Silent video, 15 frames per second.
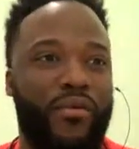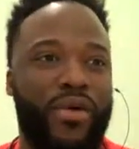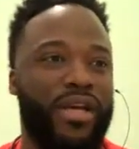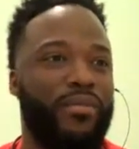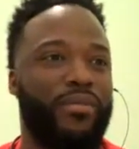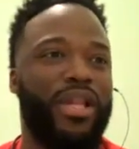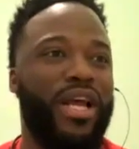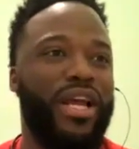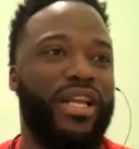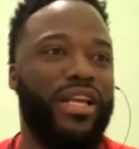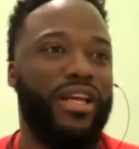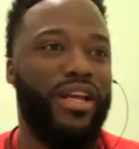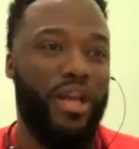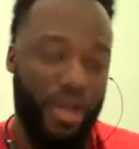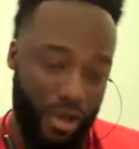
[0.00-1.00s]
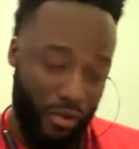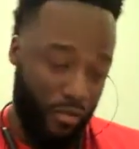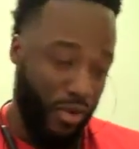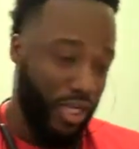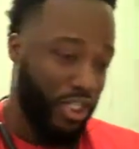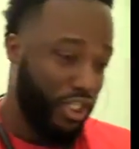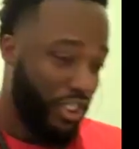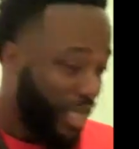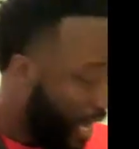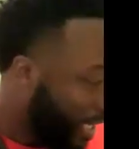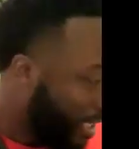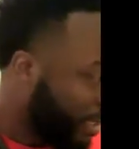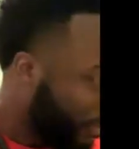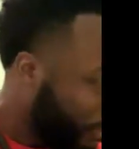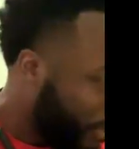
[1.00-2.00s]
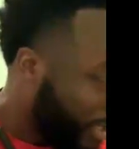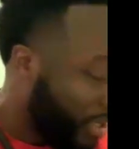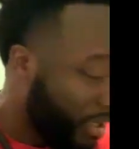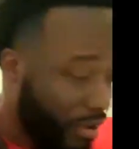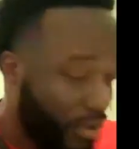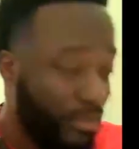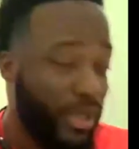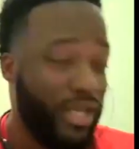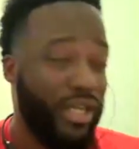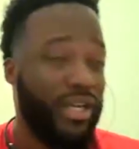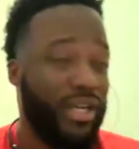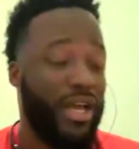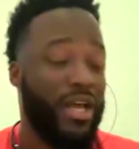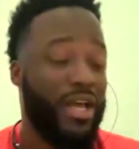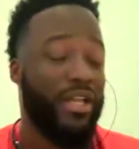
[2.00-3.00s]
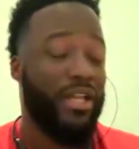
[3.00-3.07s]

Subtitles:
Why are we complaining? When Kobe